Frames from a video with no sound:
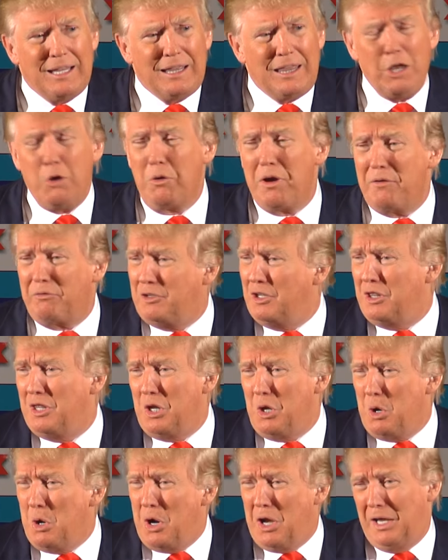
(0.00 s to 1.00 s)
They're after
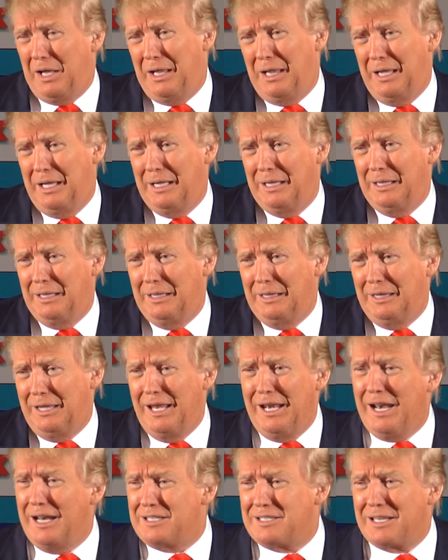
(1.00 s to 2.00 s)
the oil.
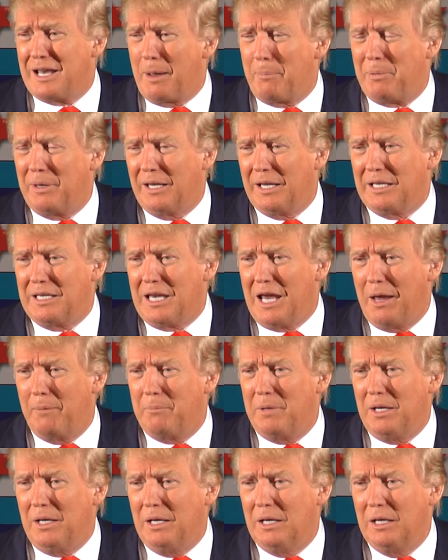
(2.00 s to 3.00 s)
They're not stopping at
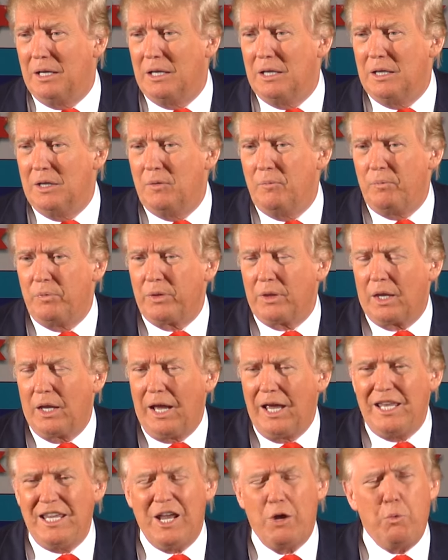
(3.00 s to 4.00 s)
Yemen.
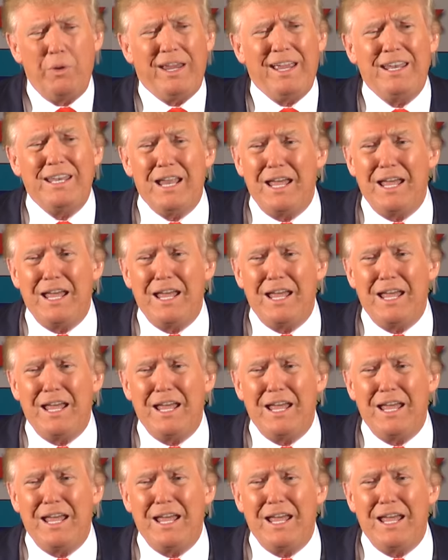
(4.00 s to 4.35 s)
And yet we get